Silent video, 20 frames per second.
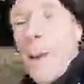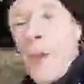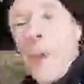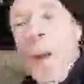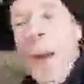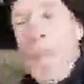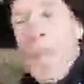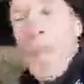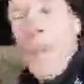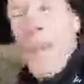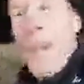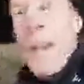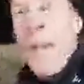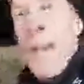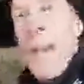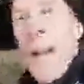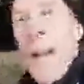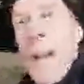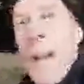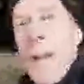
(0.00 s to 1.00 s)
If you don't
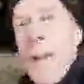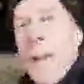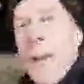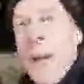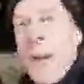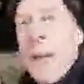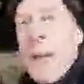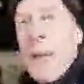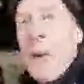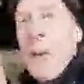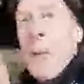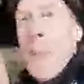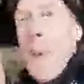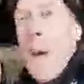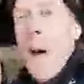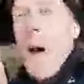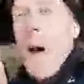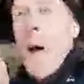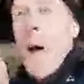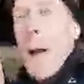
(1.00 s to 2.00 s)
get it right, the wood can
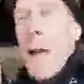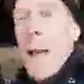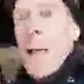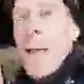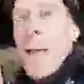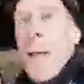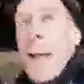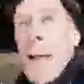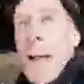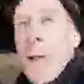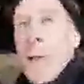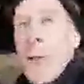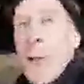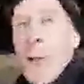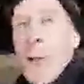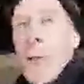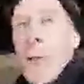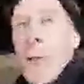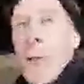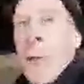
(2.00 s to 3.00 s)
ping up and you can
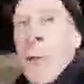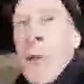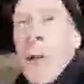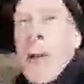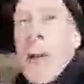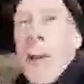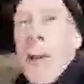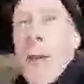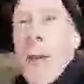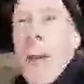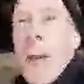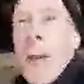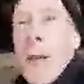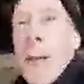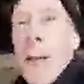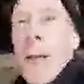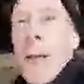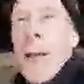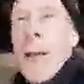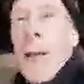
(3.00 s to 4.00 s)
trap the
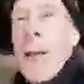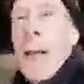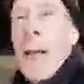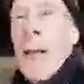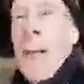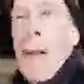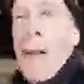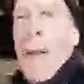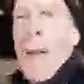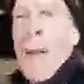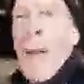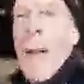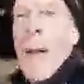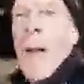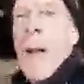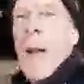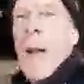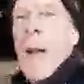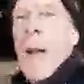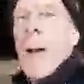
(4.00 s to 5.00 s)
chainsaw bar in the
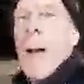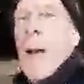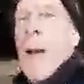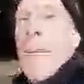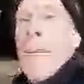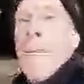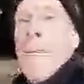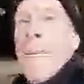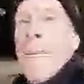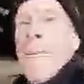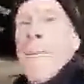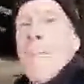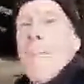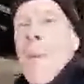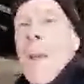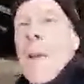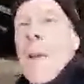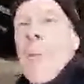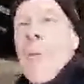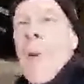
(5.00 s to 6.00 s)
actual thing.
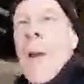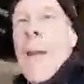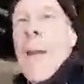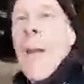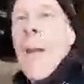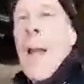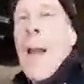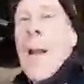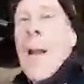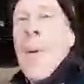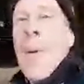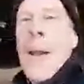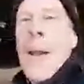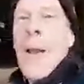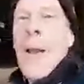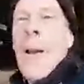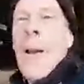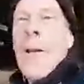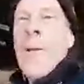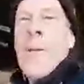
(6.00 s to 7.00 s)

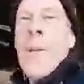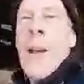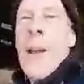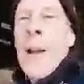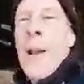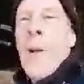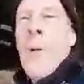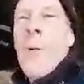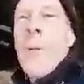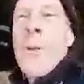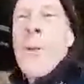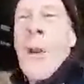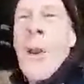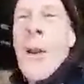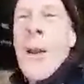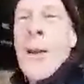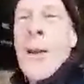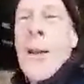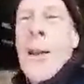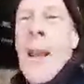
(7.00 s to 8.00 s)

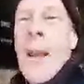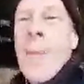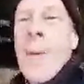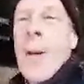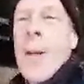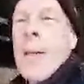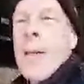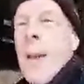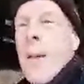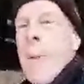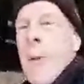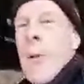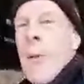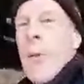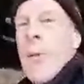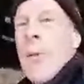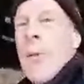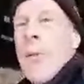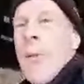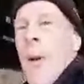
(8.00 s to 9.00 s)
Right, anyway,
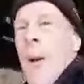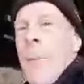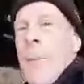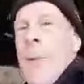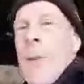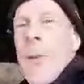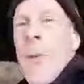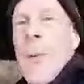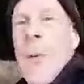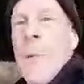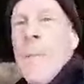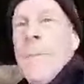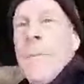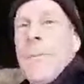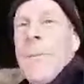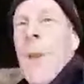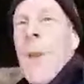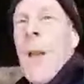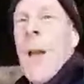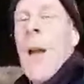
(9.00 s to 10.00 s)
hello. Oh, Silent Gamer,
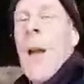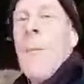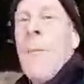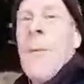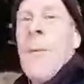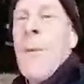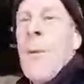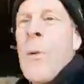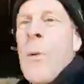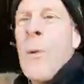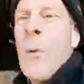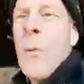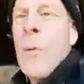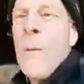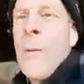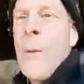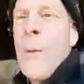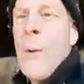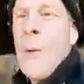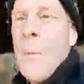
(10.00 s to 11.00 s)
he's coming on the farm
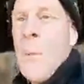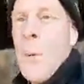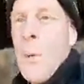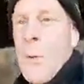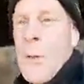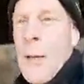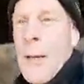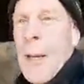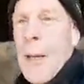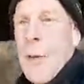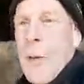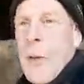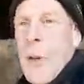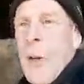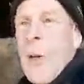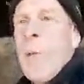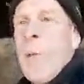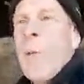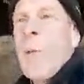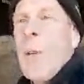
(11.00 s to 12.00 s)
tour.
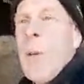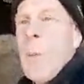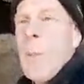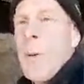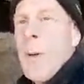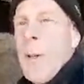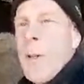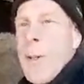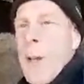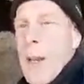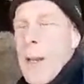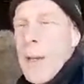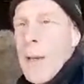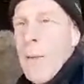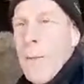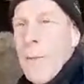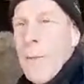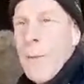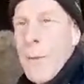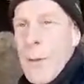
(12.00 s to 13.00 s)
All of you who bought a ticket in June,
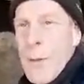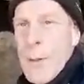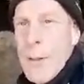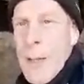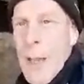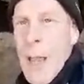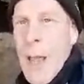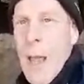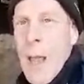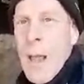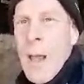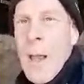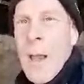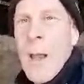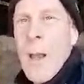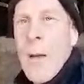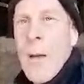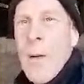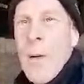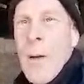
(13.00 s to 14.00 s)
I do appreciate you for
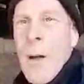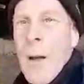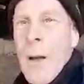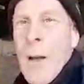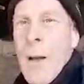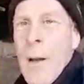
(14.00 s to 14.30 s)
doing that.